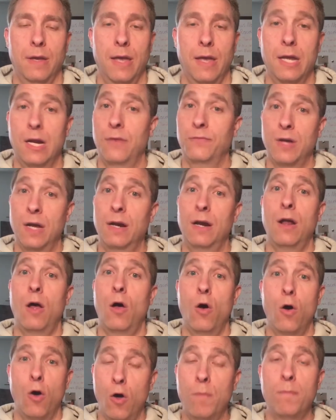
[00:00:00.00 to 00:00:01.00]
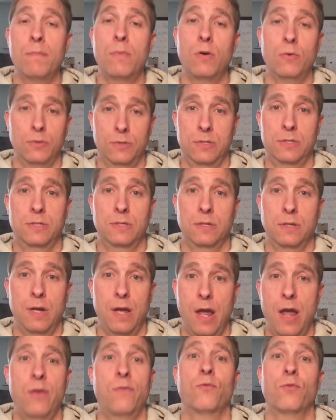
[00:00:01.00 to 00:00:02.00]
And I've done it almost
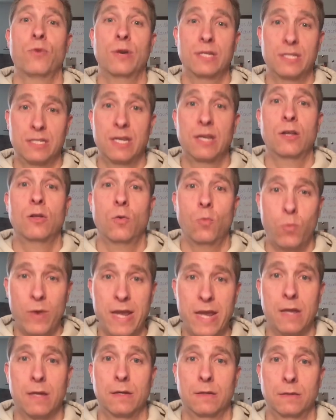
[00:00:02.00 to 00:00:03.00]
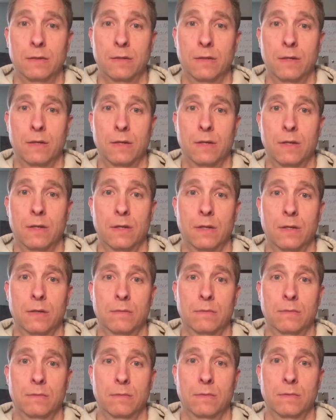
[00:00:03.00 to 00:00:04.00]
every single week
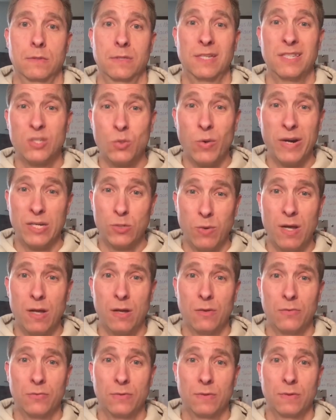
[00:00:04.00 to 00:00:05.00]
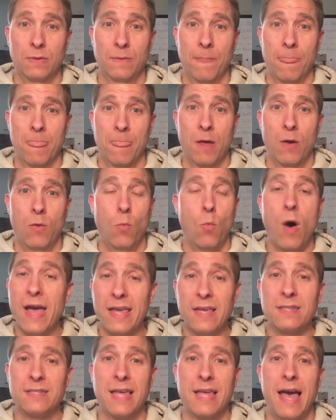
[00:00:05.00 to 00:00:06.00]
since 2012. Why
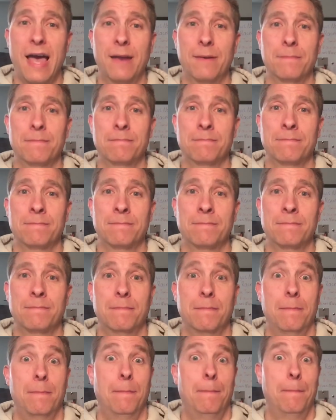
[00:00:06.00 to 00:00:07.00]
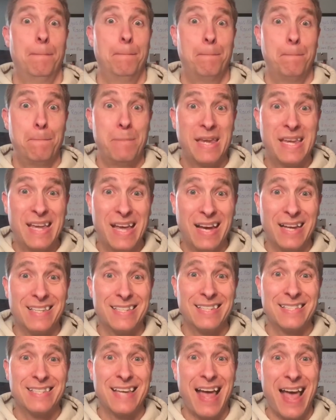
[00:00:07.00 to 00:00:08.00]
is that? Because
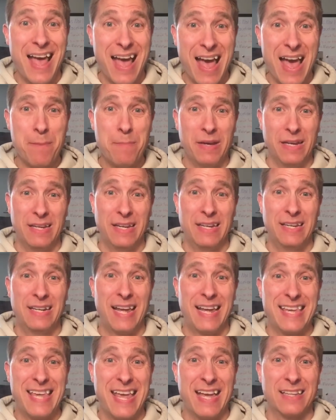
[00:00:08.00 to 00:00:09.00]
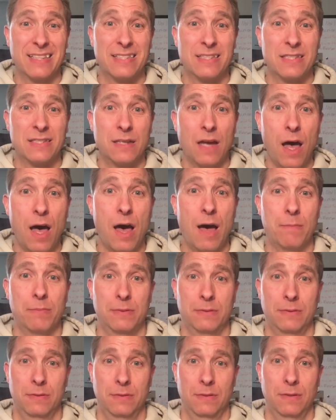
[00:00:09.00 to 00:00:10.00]
it's a habit and I can't stop.
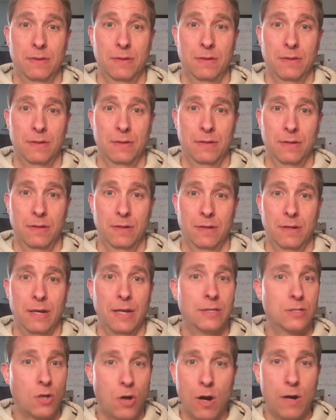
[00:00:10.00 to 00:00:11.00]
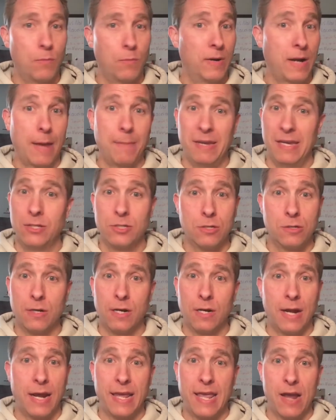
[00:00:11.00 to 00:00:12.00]
It's hard. When I'm injured
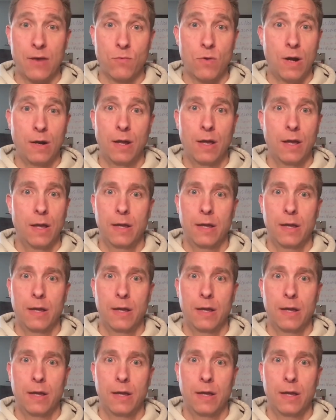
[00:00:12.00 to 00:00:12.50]
and I can't run,